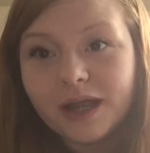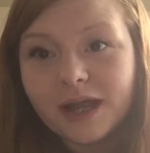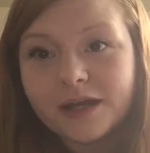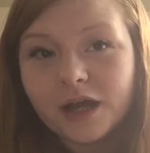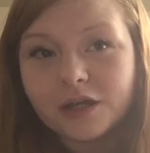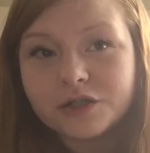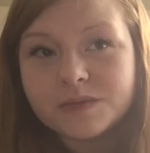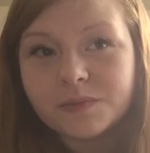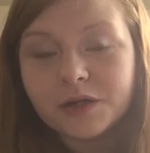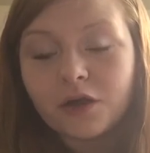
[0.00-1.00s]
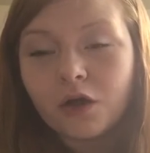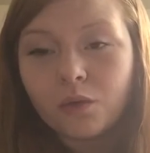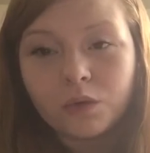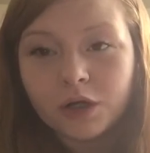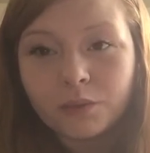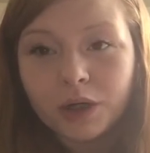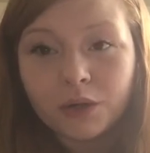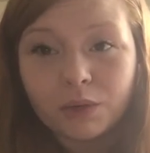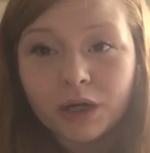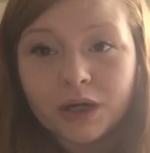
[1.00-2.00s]
and not just be all work, work,
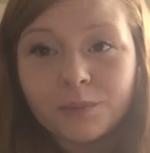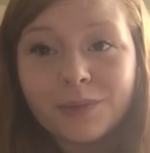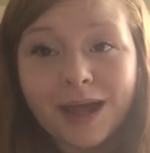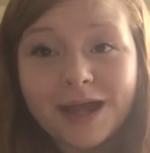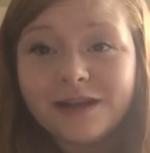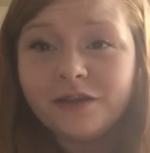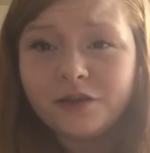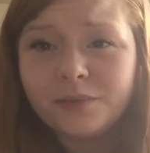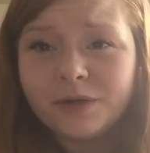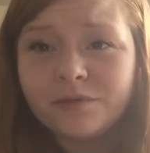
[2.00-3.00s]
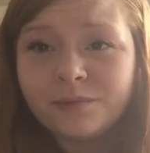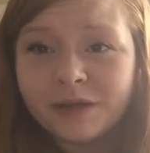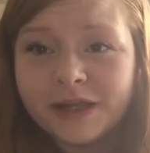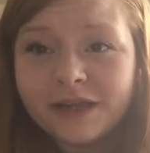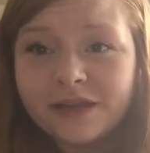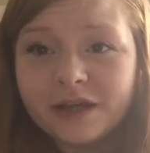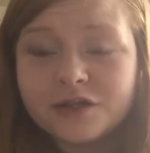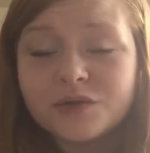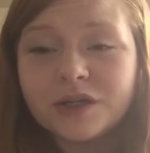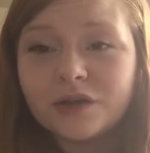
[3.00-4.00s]
work, but add a little bit of play in there
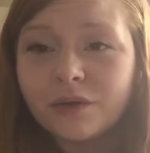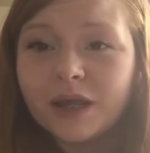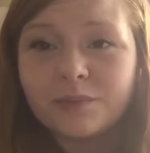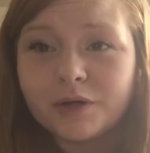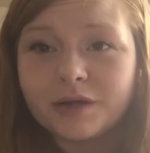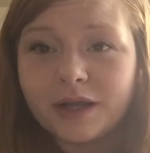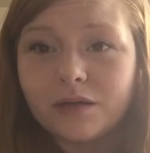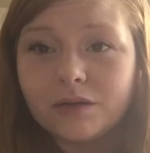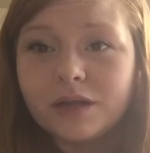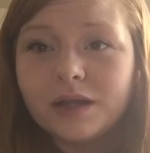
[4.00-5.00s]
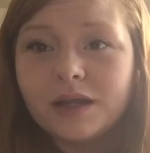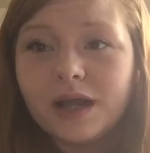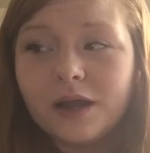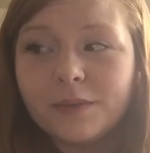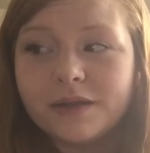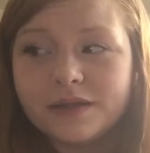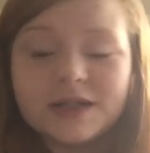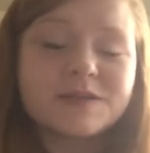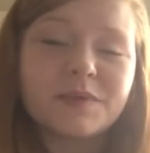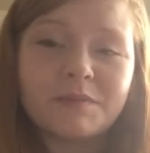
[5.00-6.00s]
so I don't get burnt out. Um, I think
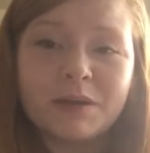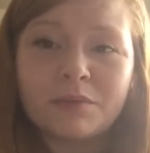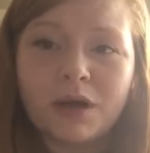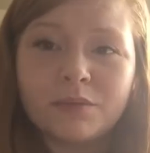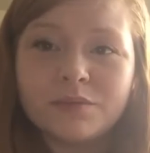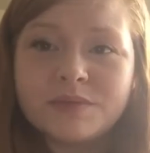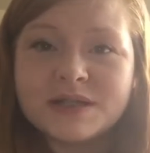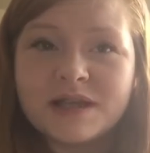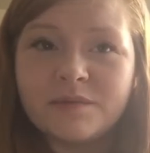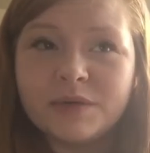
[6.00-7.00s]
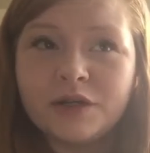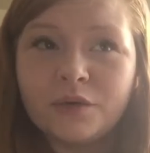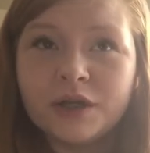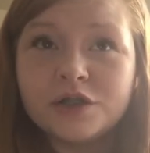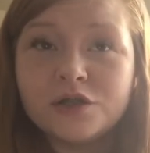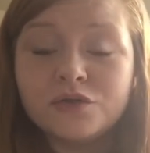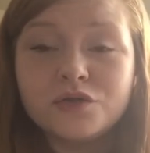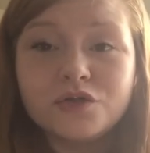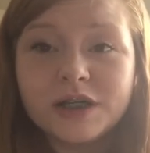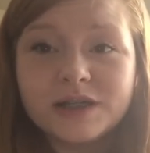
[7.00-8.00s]
that's been my problem is I've been going too
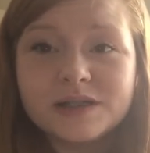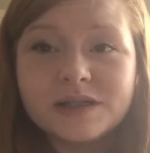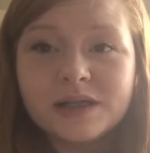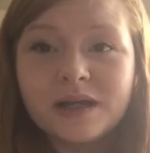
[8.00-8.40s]
strict